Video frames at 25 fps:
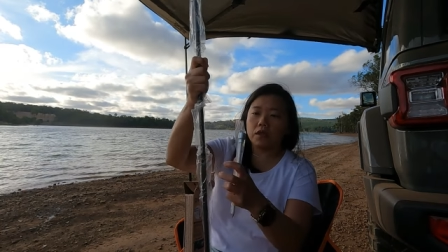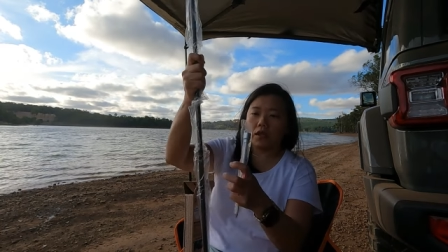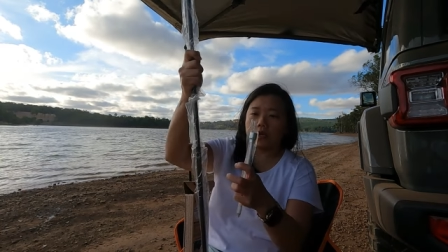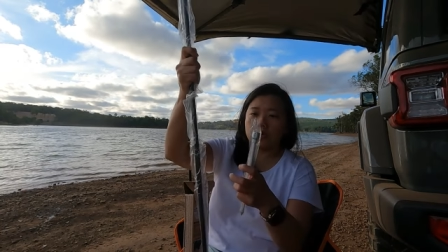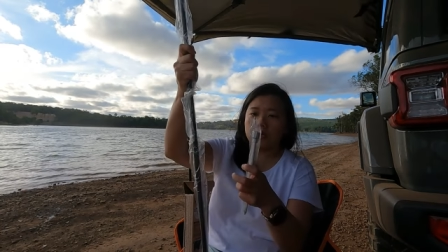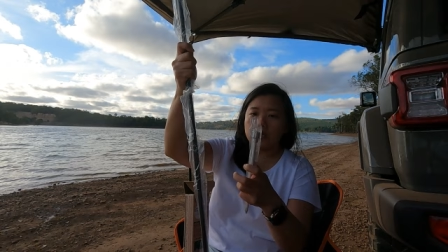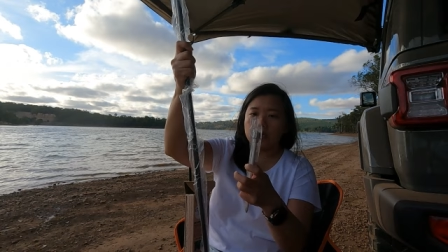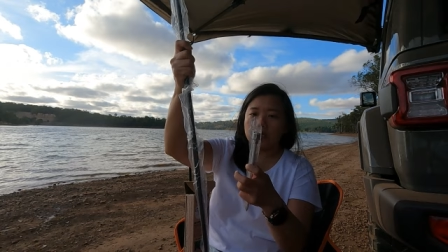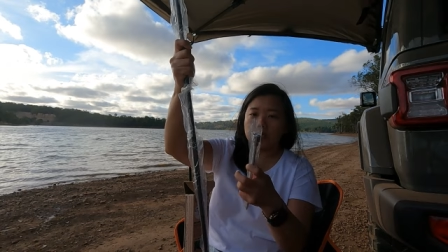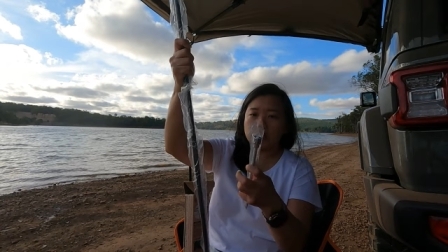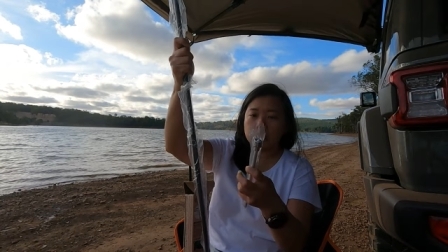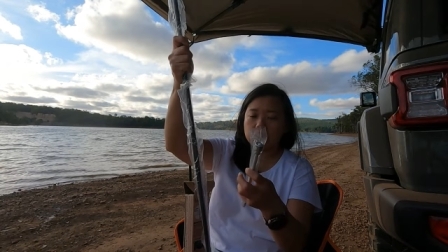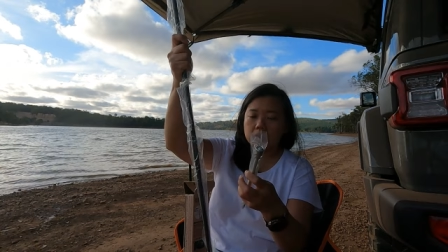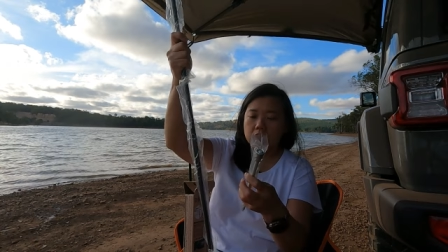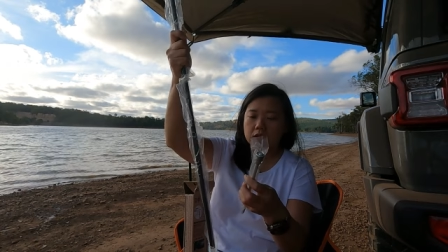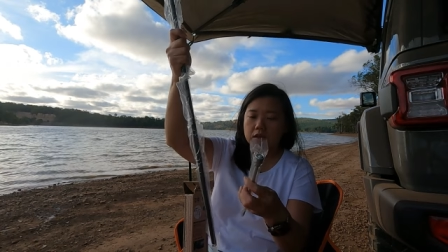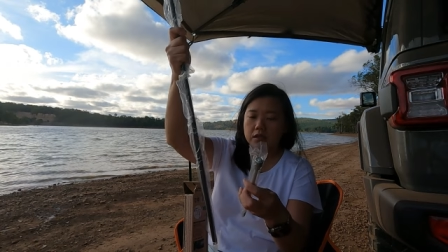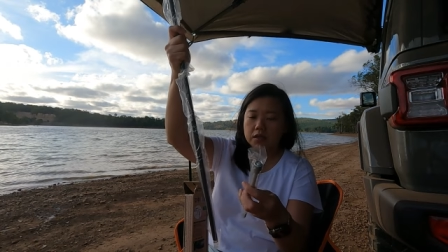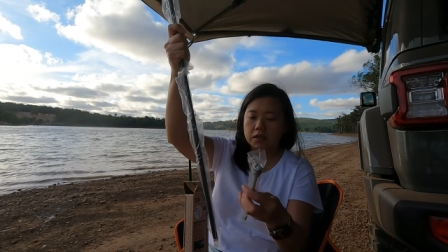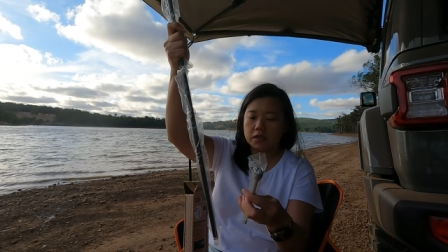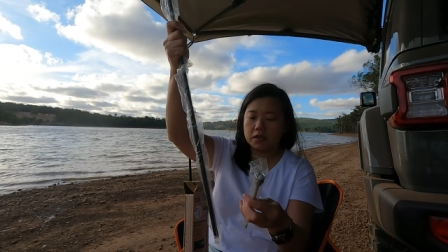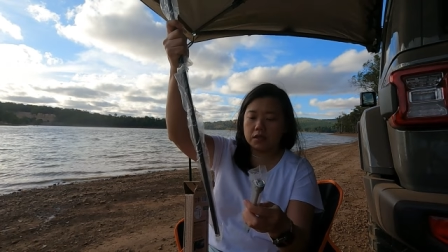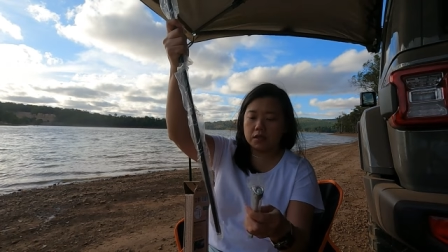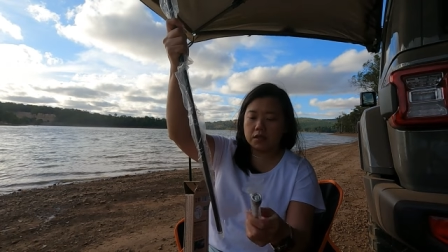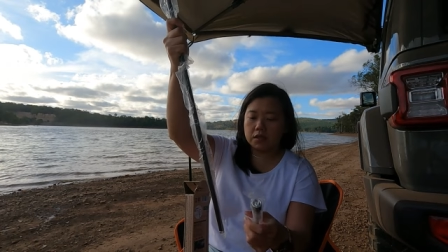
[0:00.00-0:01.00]

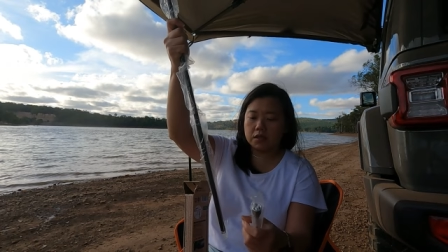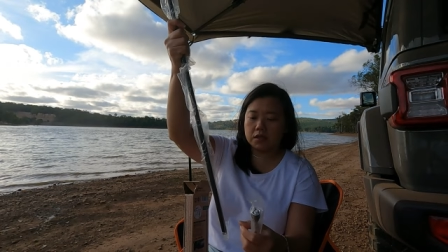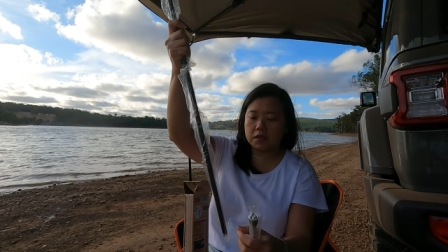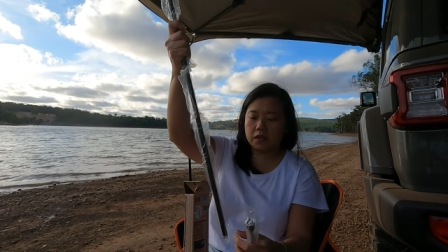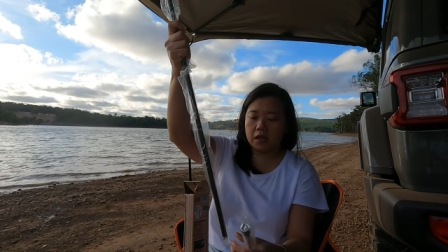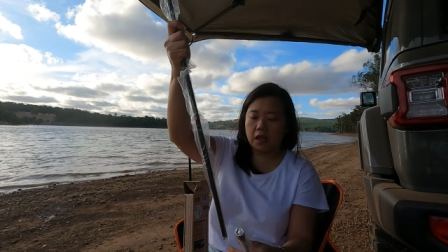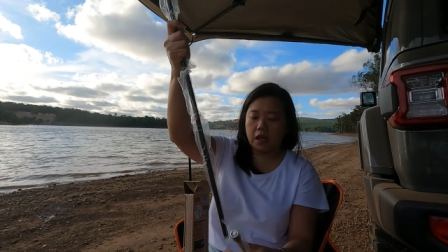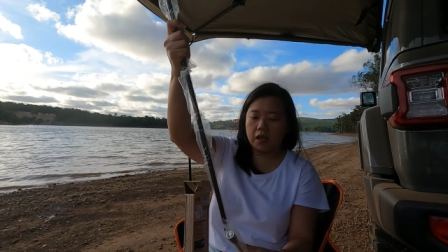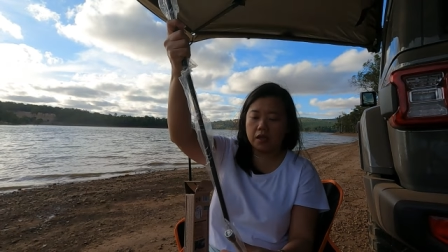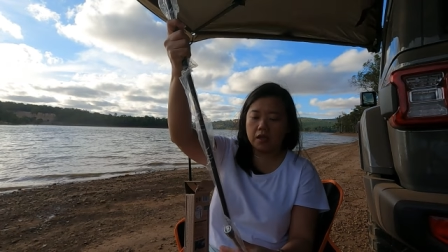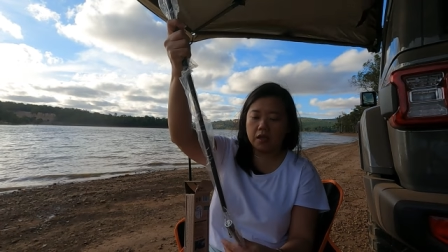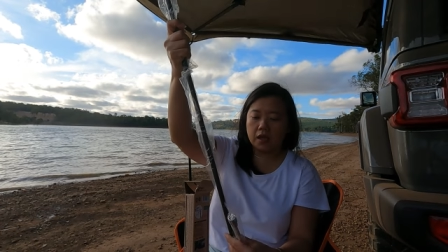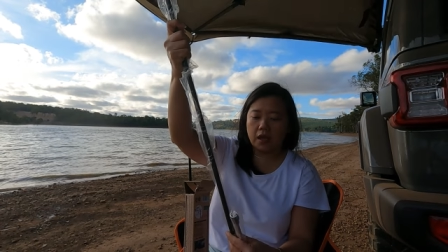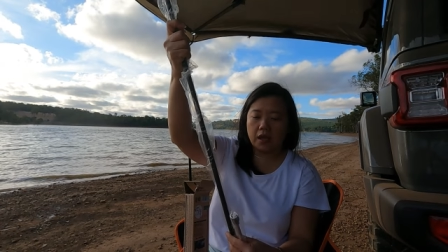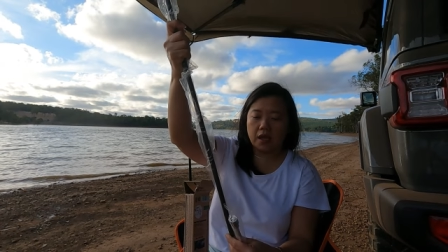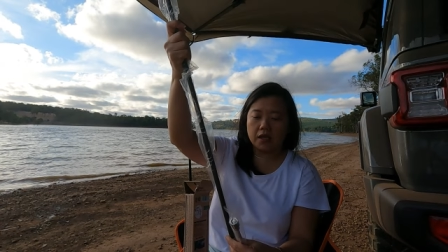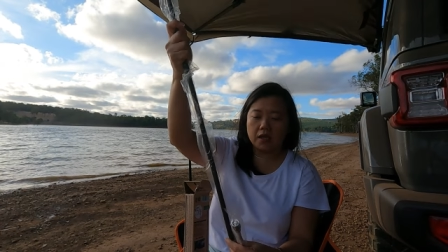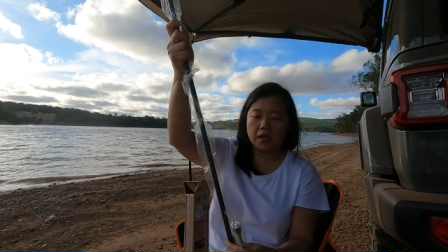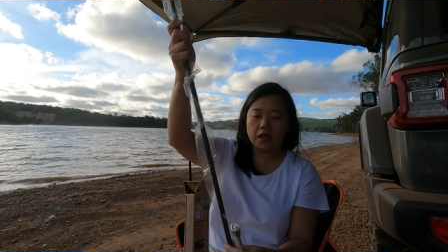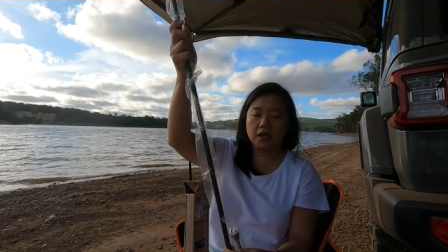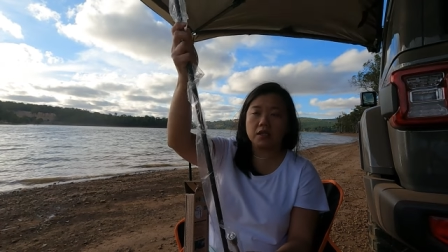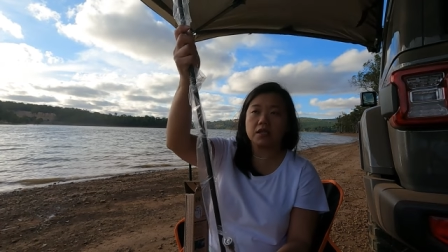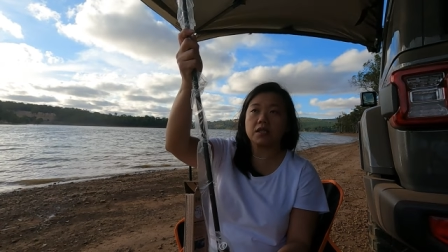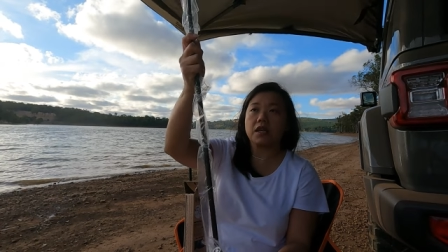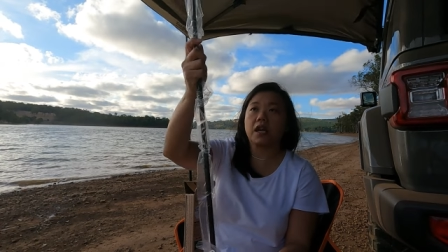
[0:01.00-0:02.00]
this and then
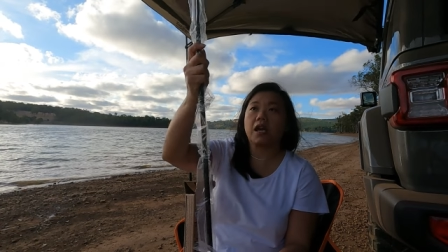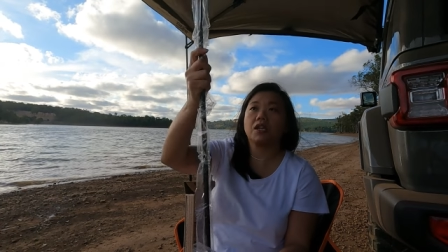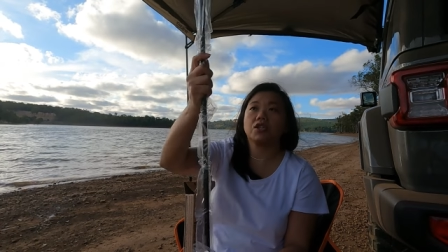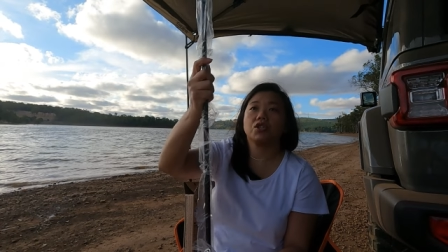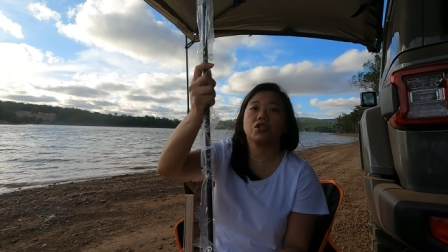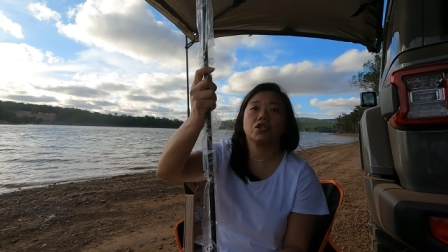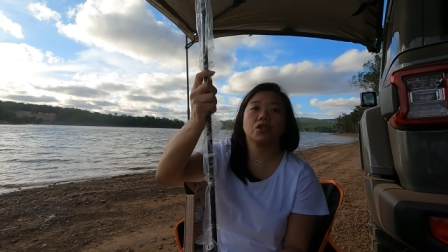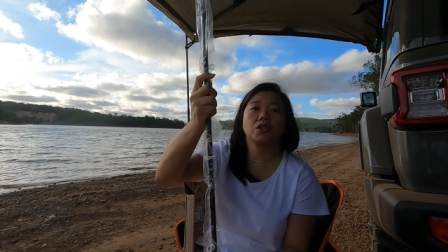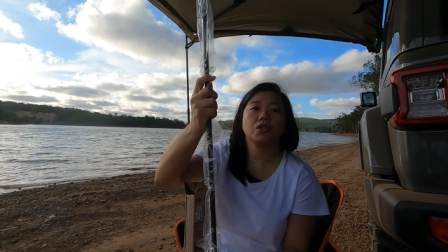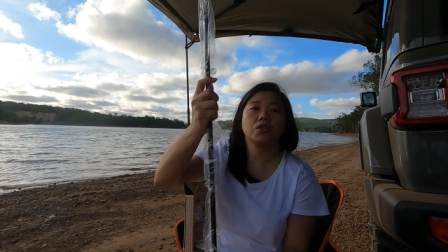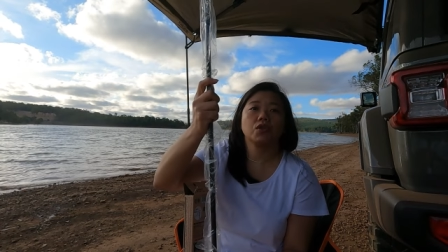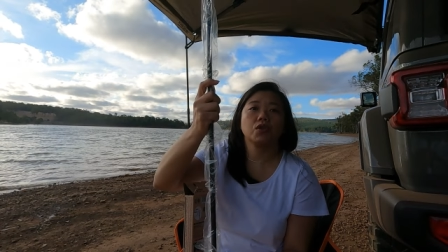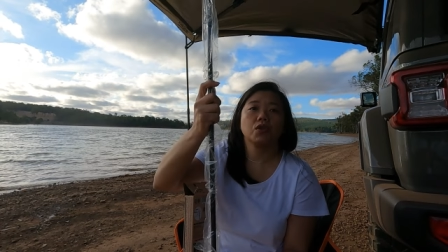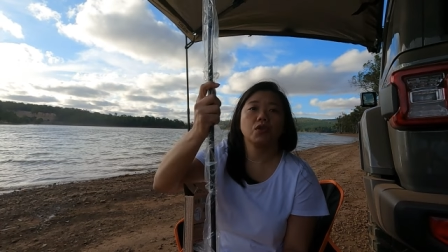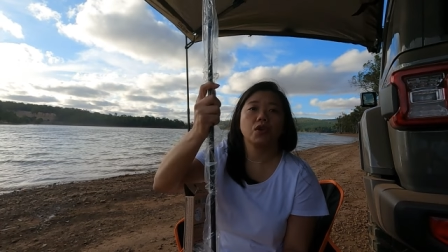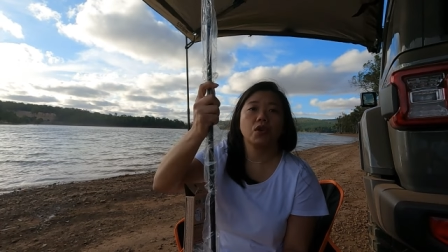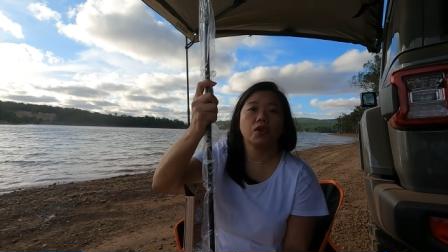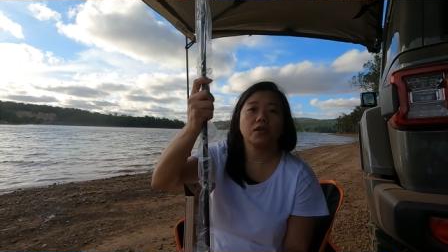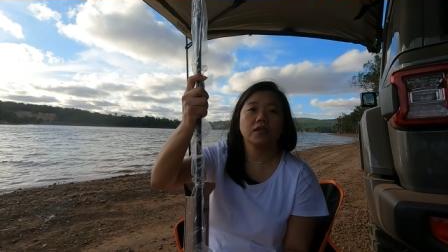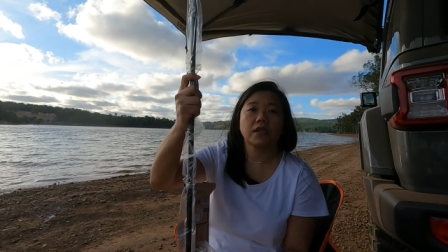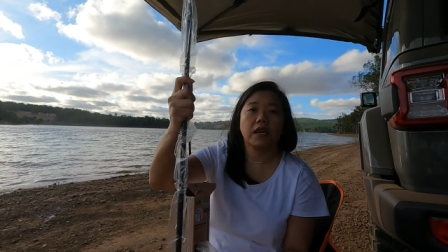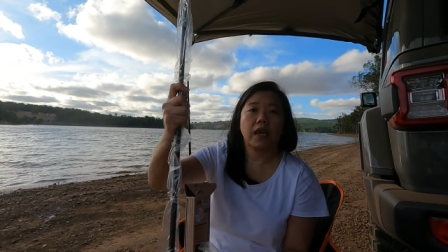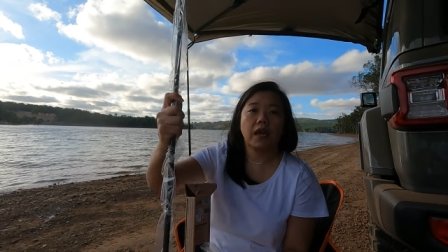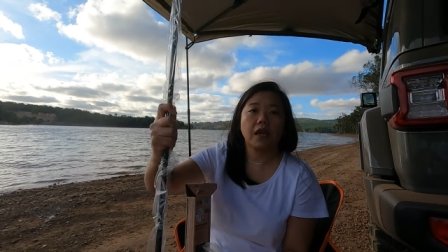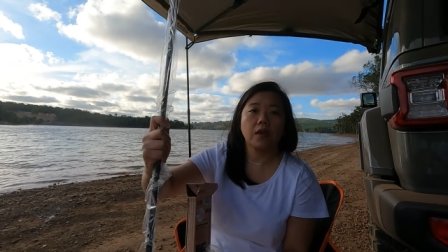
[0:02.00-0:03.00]
attach it to
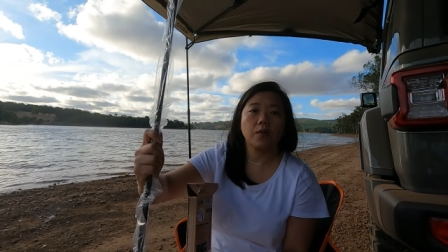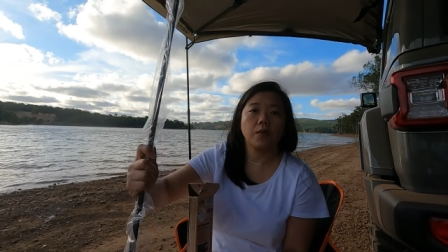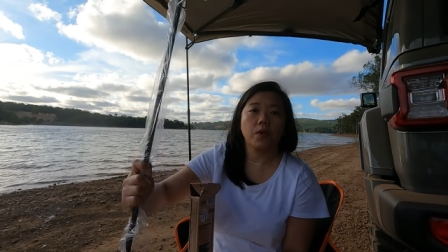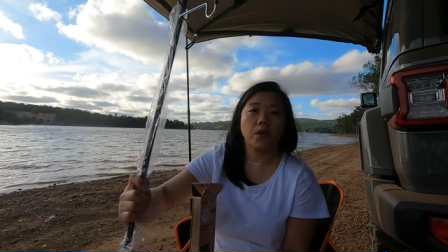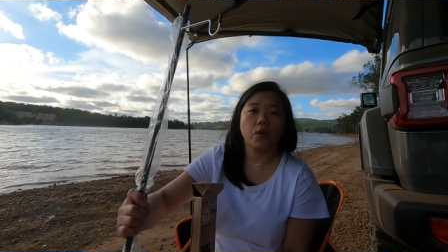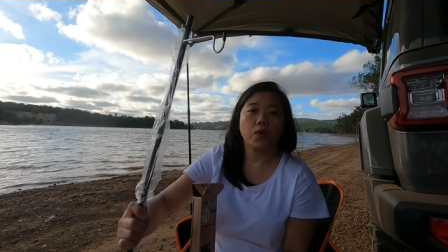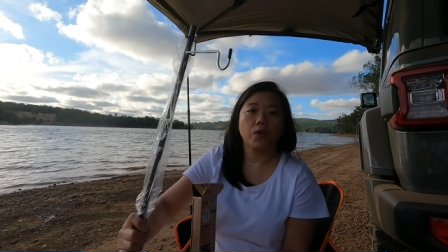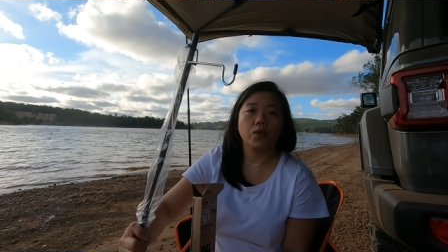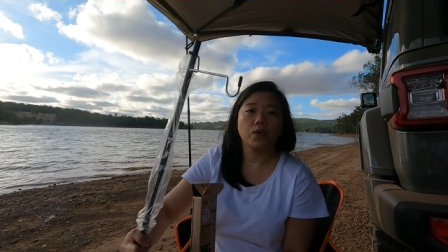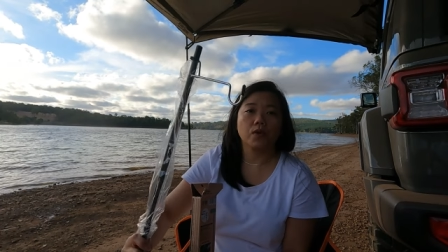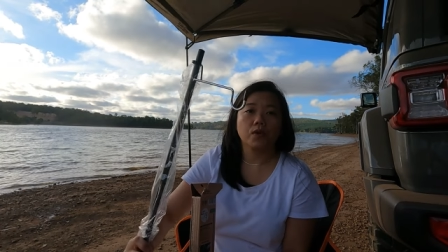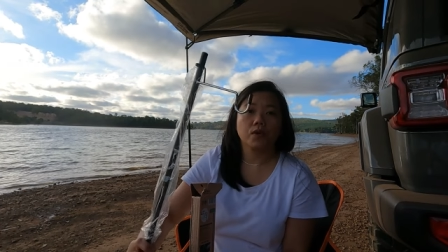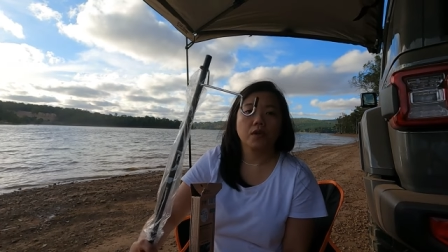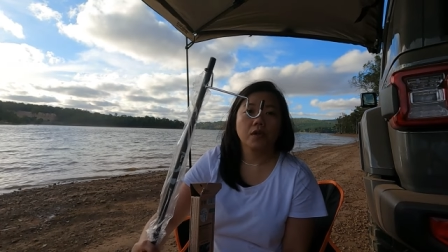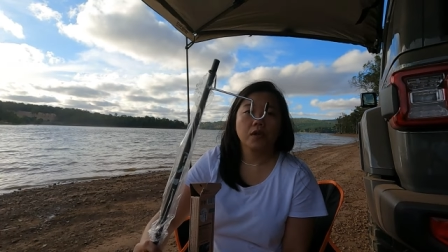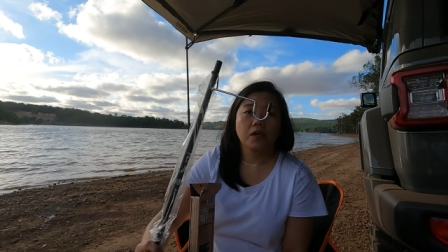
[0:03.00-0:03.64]
your table.